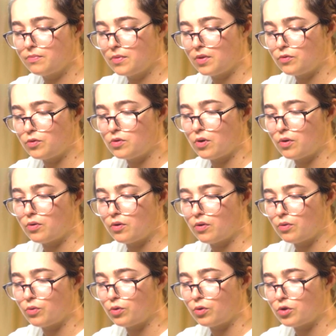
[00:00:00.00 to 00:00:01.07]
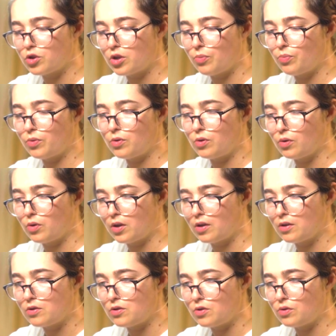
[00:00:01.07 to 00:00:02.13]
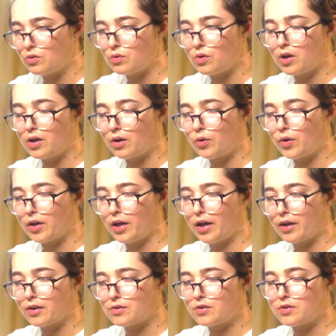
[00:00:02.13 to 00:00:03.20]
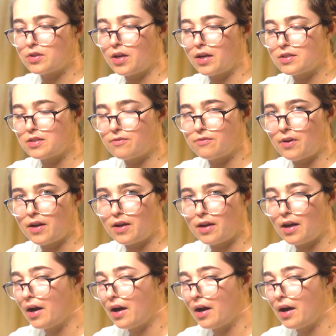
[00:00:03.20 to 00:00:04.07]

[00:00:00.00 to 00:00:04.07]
If you don't know the rulership, you can do a quick exercise to find